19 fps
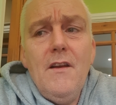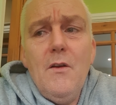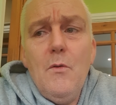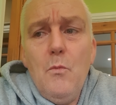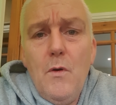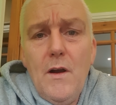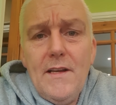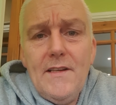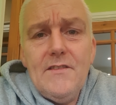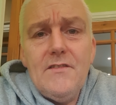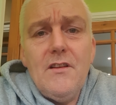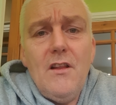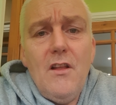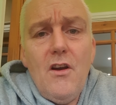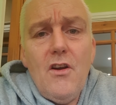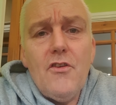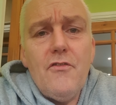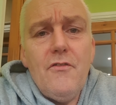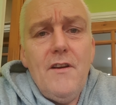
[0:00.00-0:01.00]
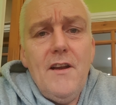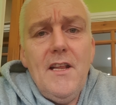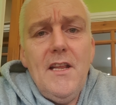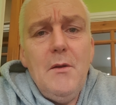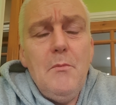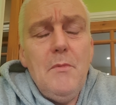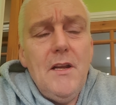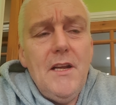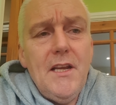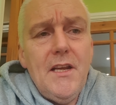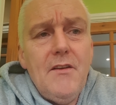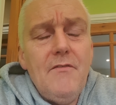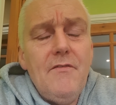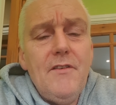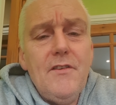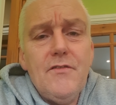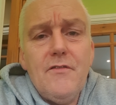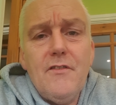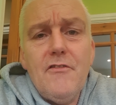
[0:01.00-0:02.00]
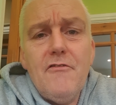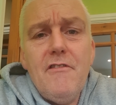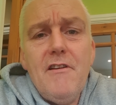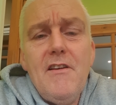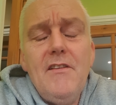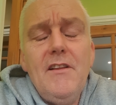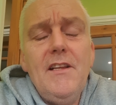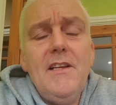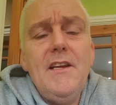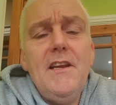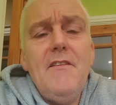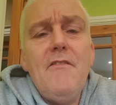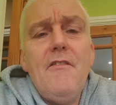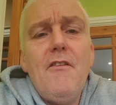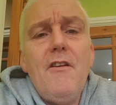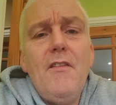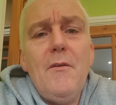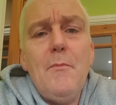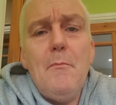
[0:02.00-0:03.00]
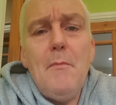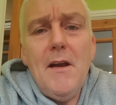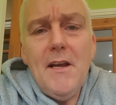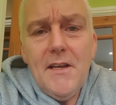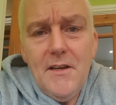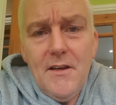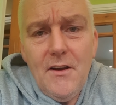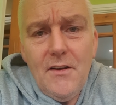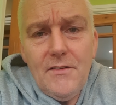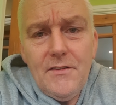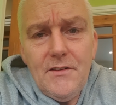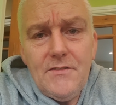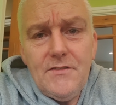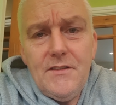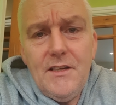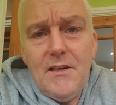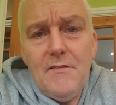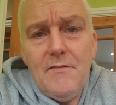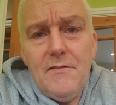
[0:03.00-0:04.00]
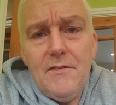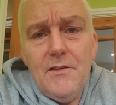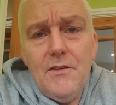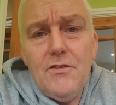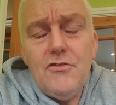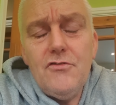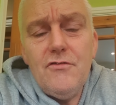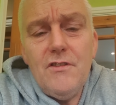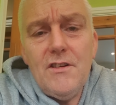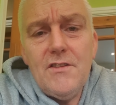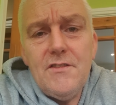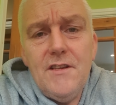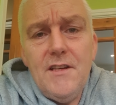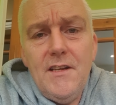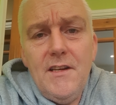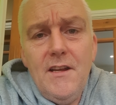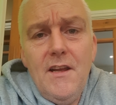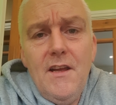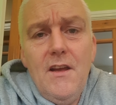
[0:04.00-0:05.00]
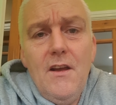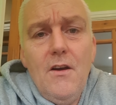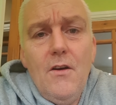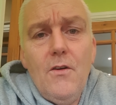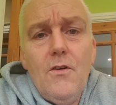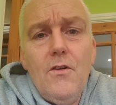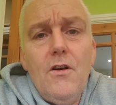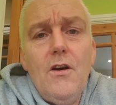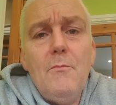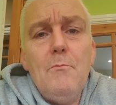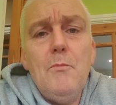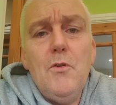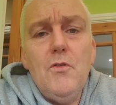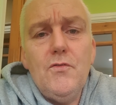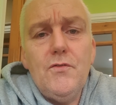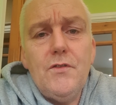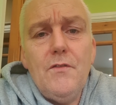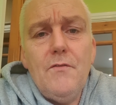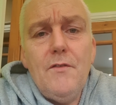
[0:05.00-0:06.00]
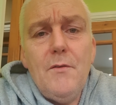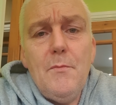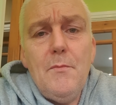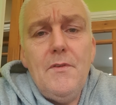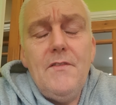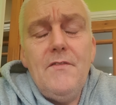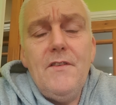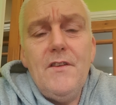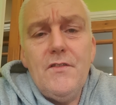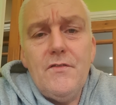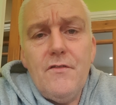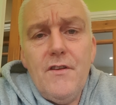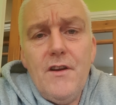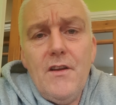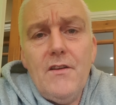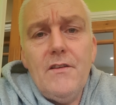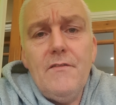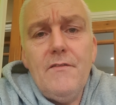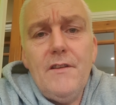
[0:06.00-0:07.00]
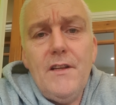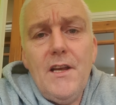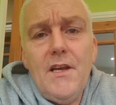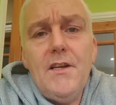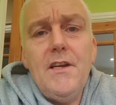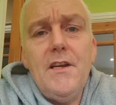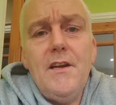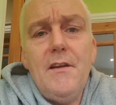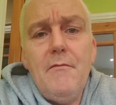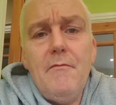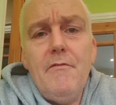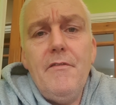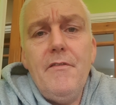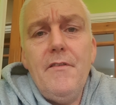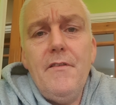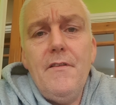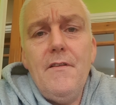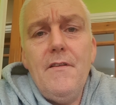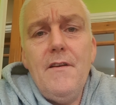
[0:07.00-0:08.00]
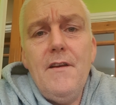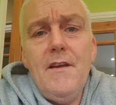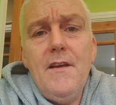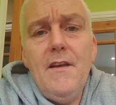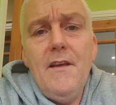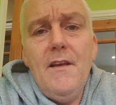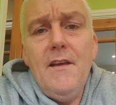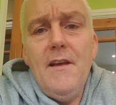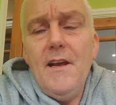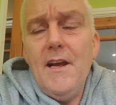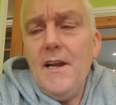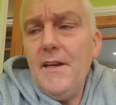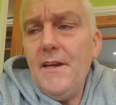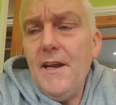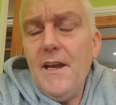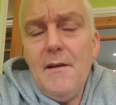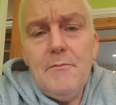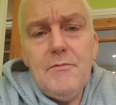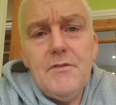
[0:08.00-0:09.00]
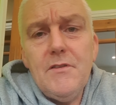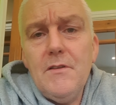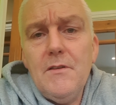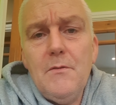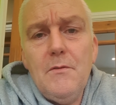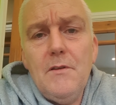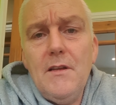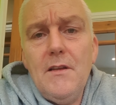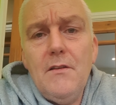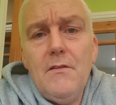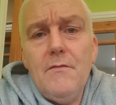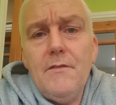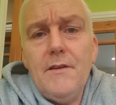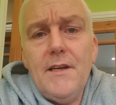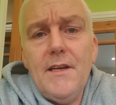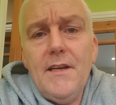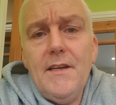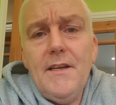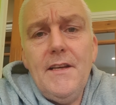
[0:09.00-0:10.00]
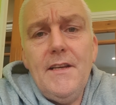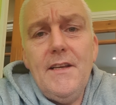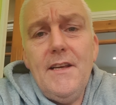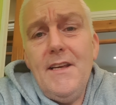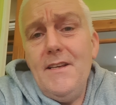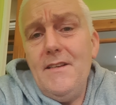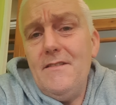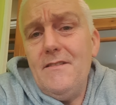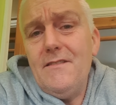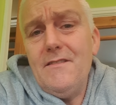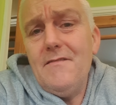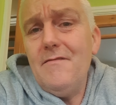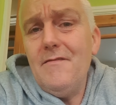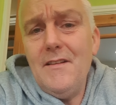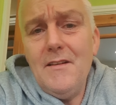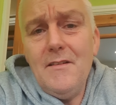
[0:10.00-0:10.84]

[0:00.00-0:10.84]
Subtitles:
where there's a lot of grayling, where they can fish for grayling either on the maggot, on the stick float, trotting, or most of them fish for it on the flying nymph, and they absolutely love it. It's